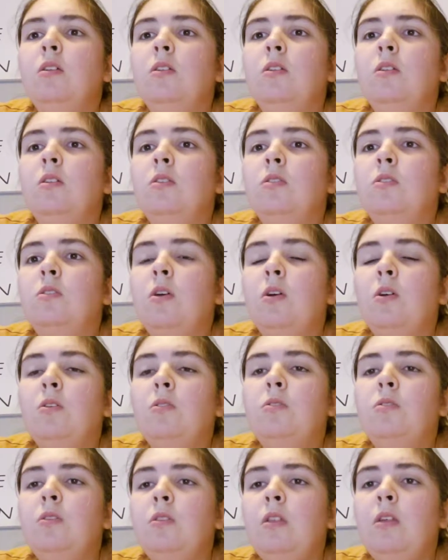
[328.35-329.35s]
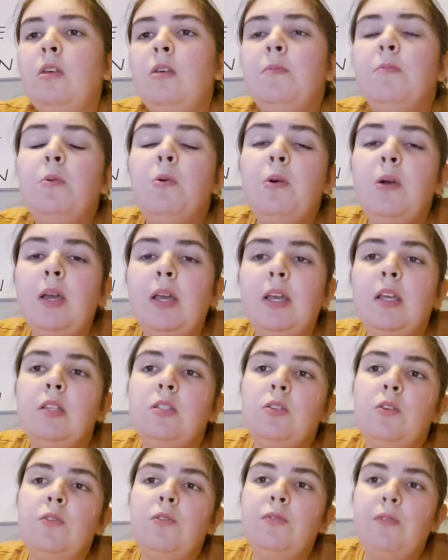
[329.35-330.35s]
So, to the
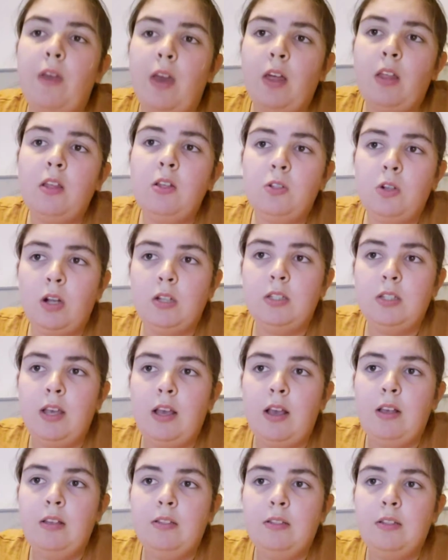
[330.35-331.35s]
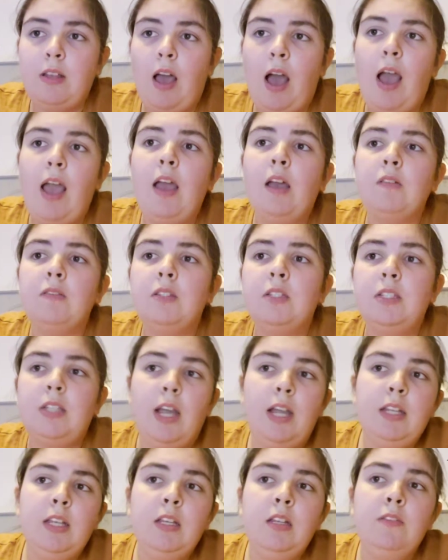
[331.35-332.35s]
employees who fail a drug test, I have
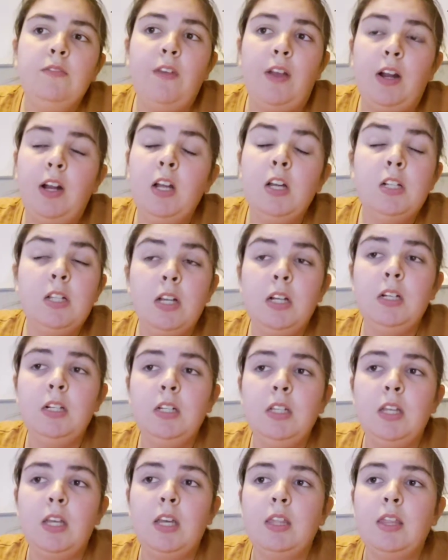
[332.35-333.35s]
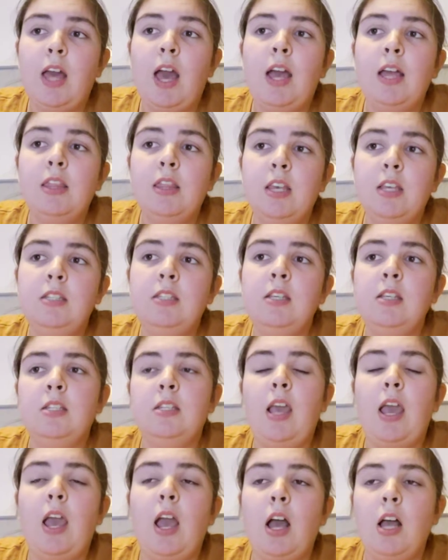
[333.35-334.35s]
stated very clearly that this
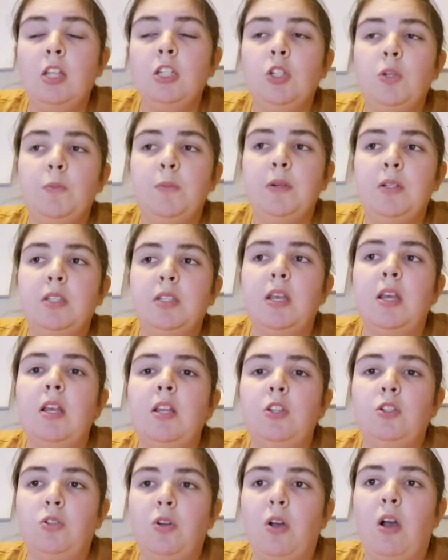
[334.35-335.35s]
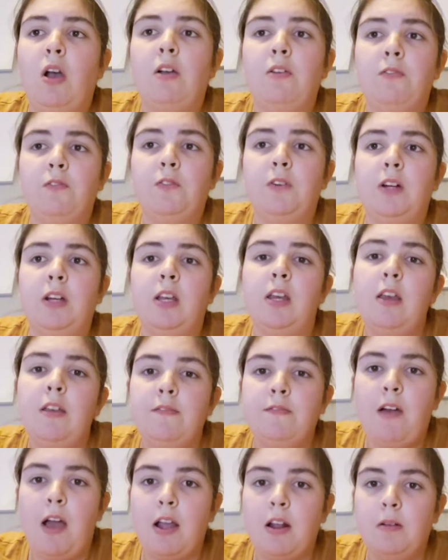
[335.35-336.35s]
is a 100% drug-free
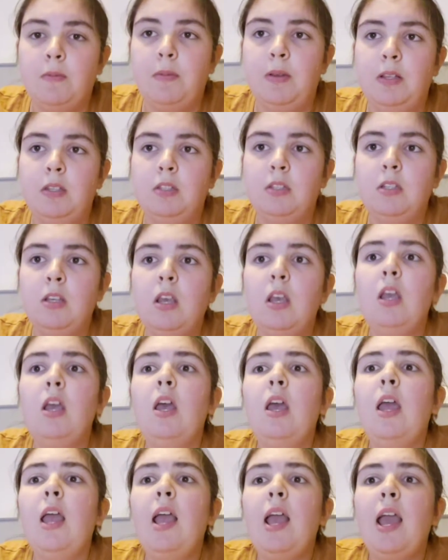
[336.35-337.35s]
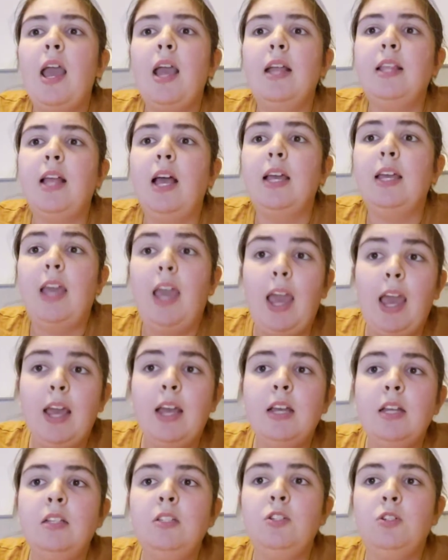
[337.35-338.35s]
environment, and I
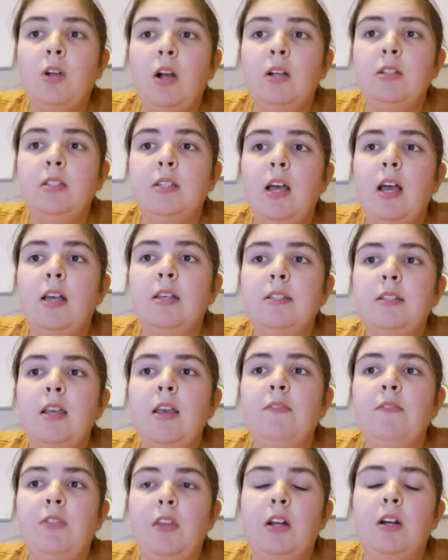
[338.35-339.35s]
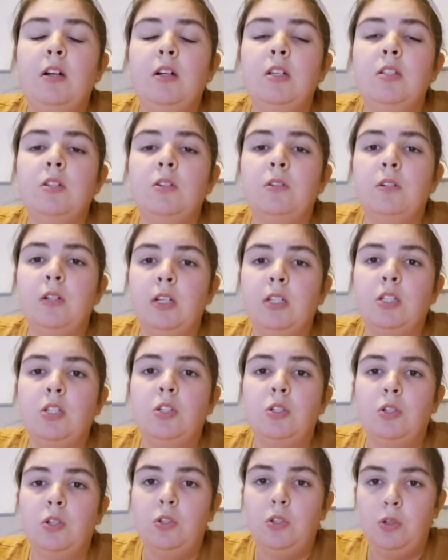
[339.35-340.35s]
can drug test if there is a
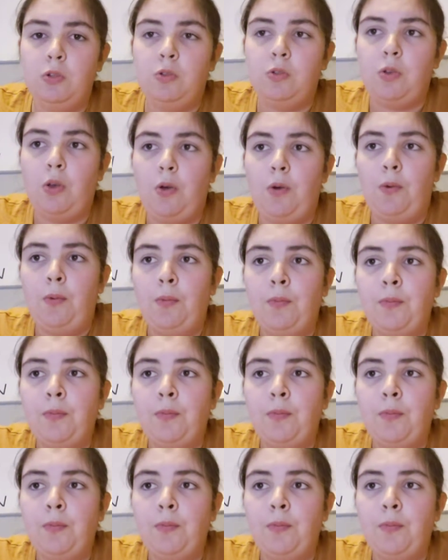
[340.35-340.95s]
reason to do so.